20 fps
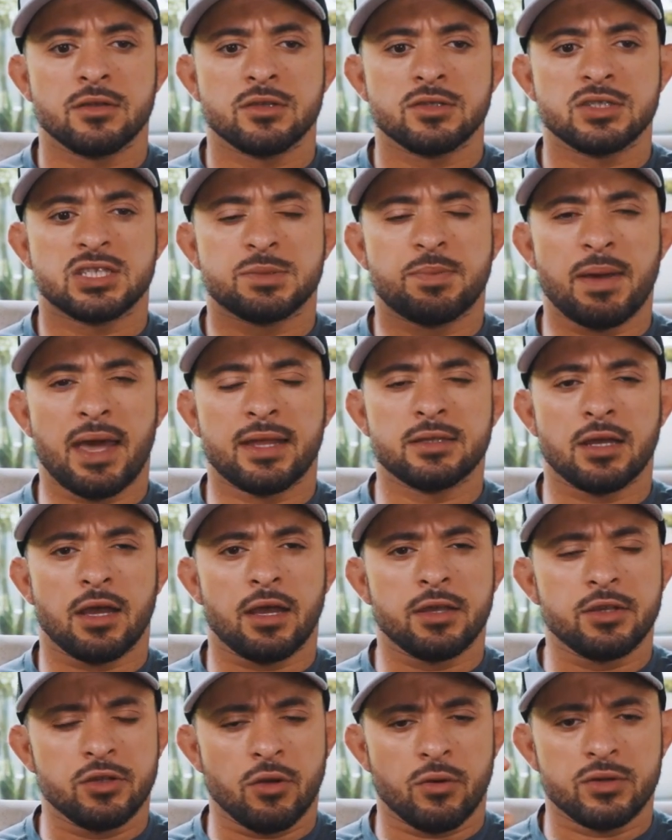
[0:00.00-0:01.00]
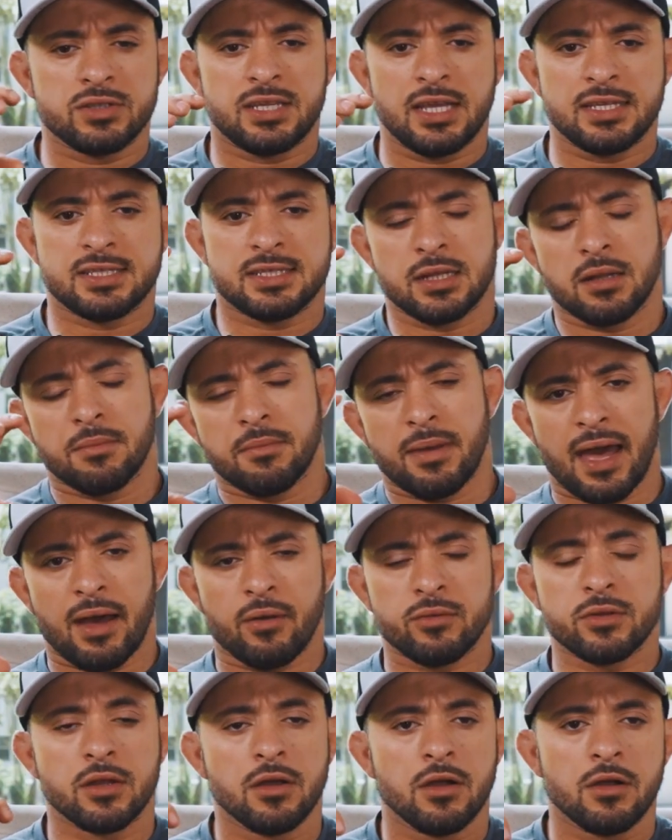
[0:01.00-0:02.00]
spend, a decent
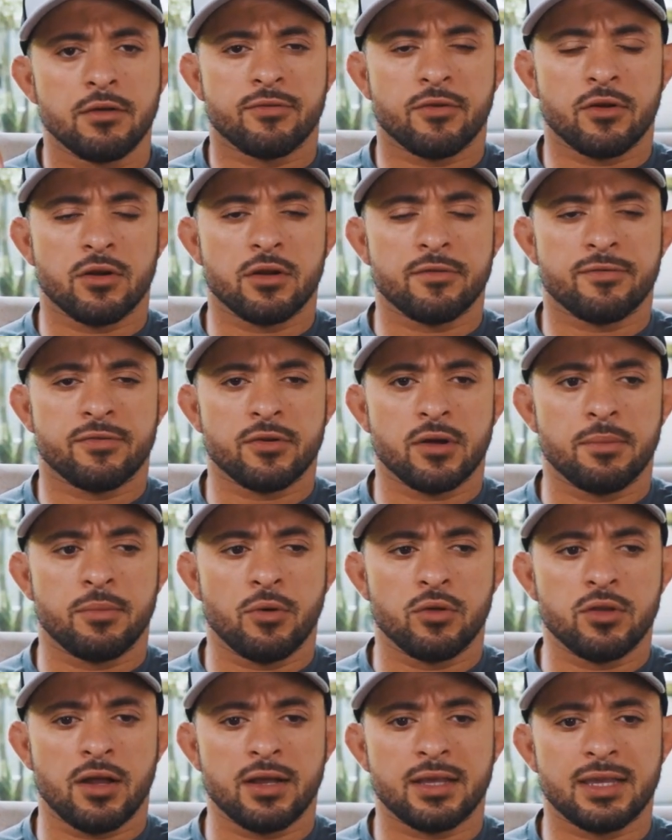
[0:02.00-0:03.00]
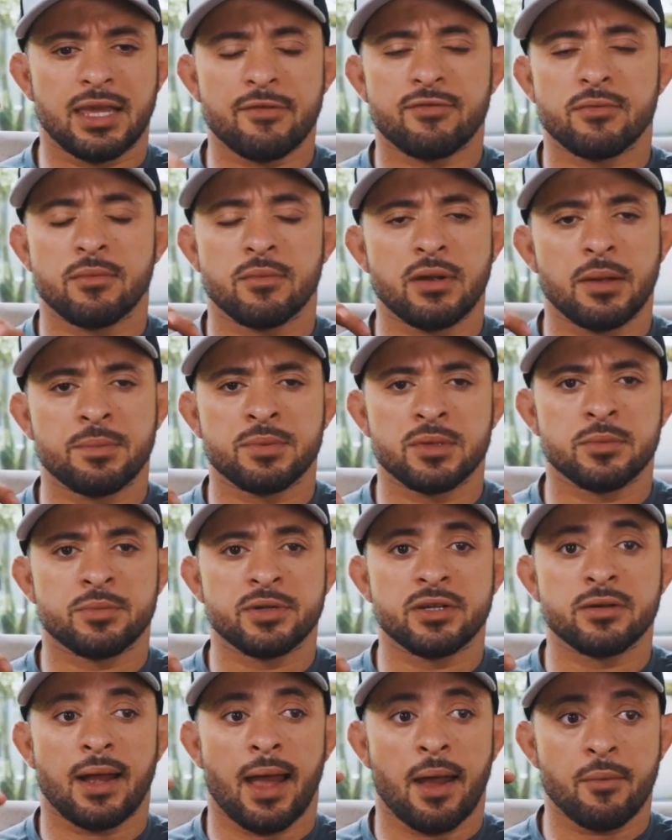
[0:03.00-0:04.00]
amount for a Bulldog and get from a reputable
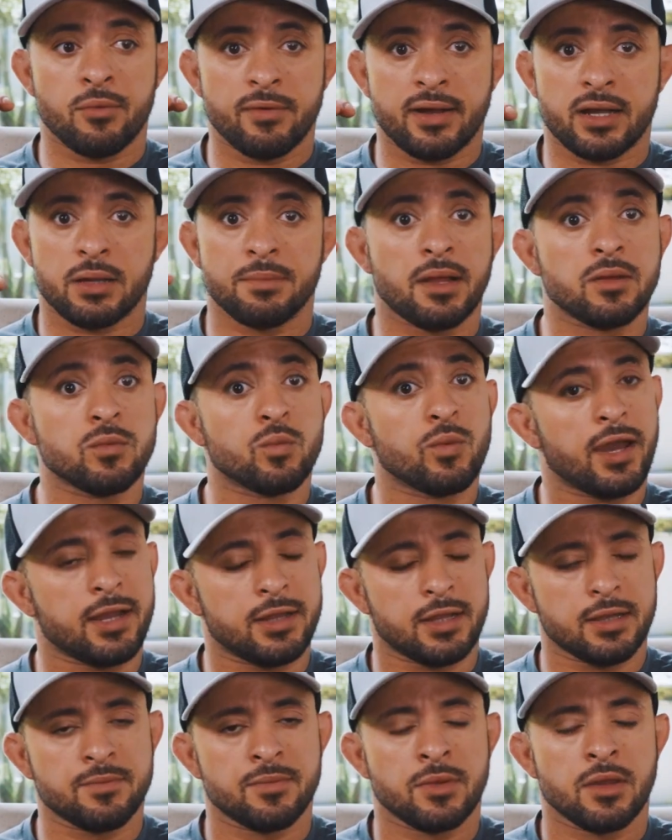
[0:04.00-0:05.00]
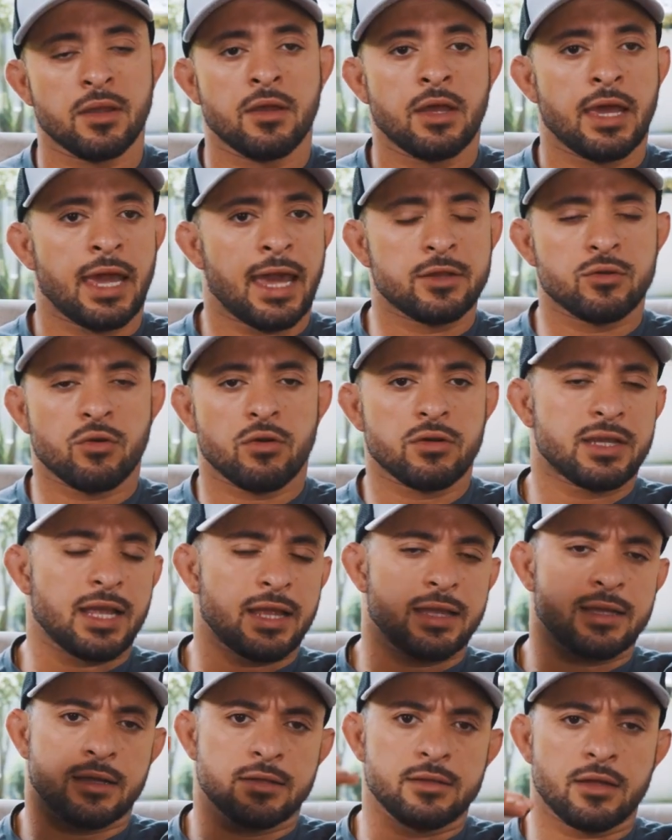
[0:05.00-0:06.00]
breeder, I would recommend waiting and/or
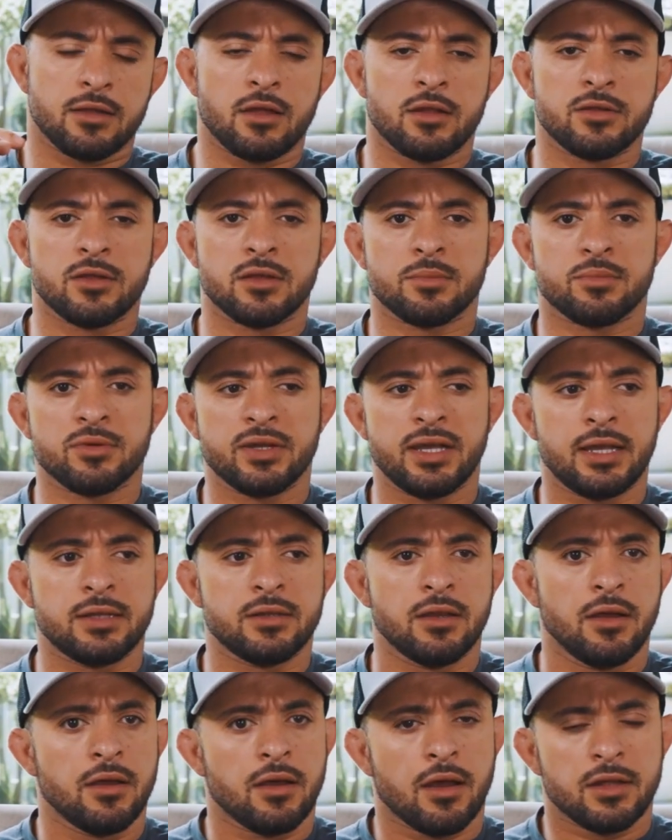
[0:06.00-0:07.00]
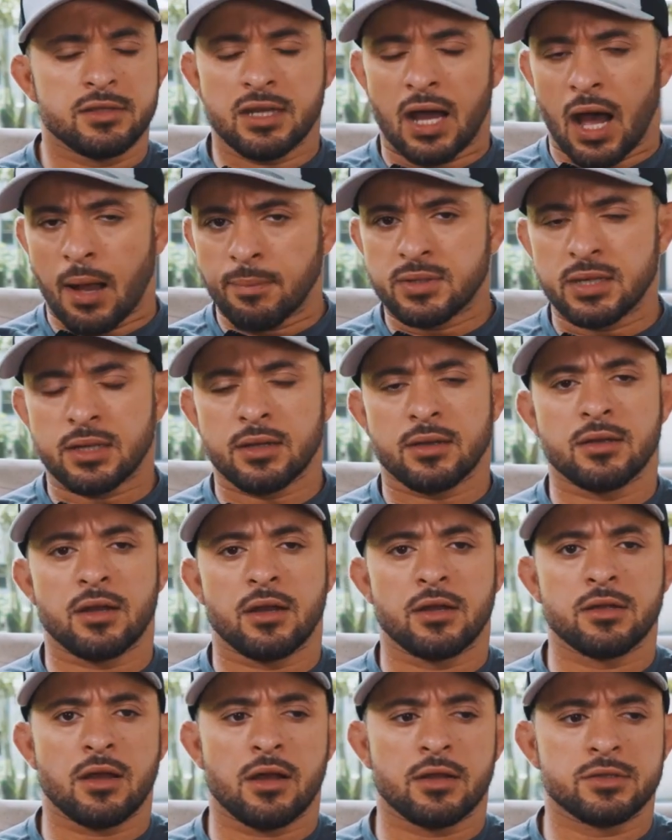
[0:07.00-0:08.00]
getting another breed, adopting
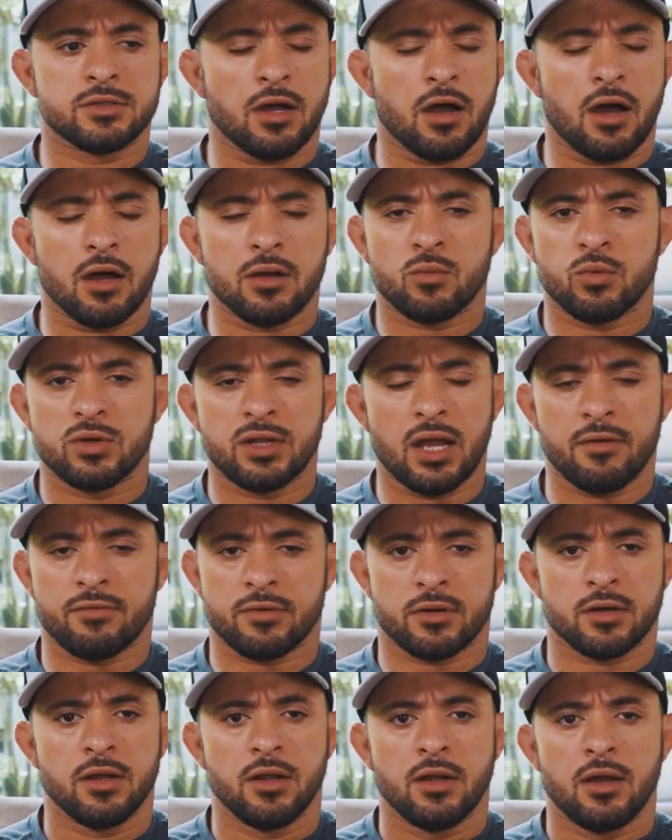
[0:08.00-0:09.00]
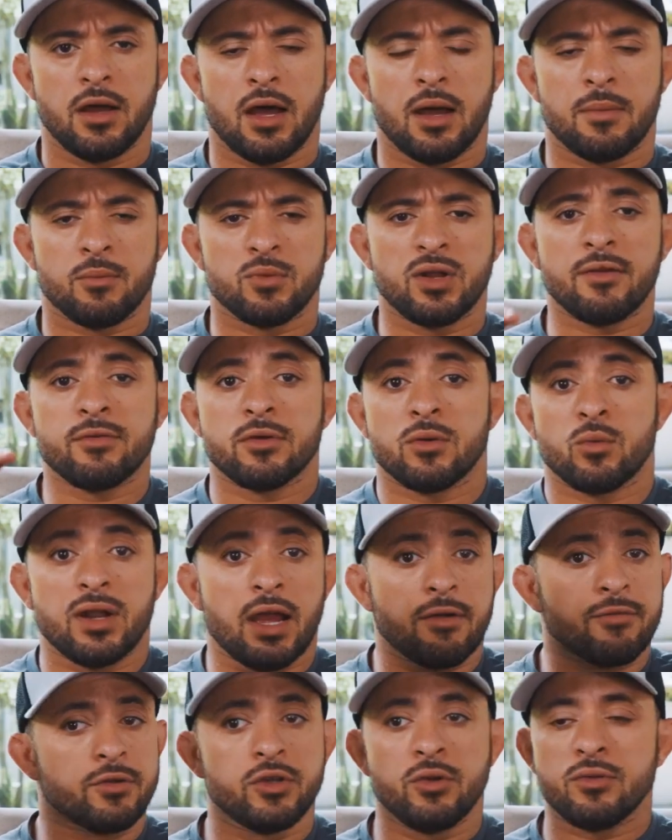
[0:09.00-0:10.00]
a dog, whatever
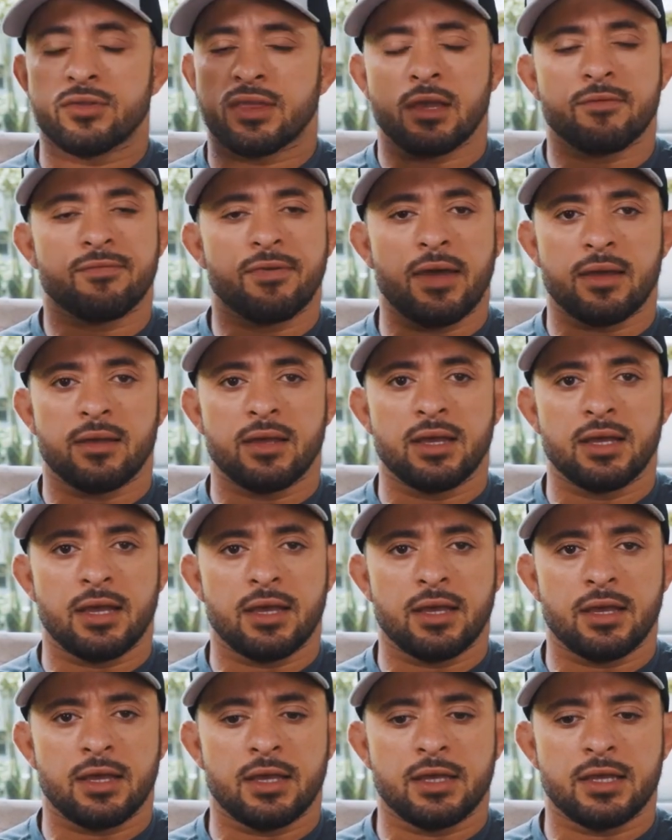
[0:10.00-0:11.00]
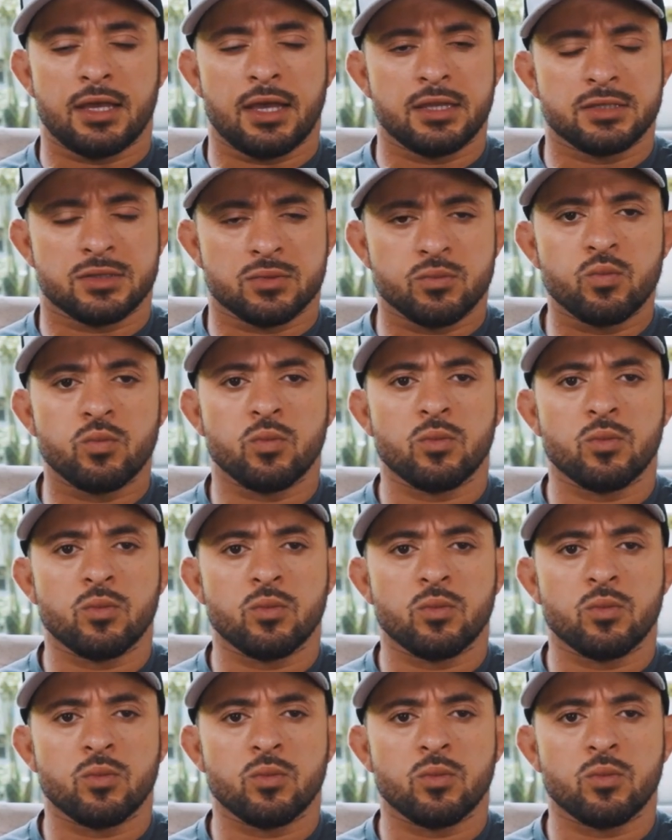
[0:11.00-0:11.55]
you think is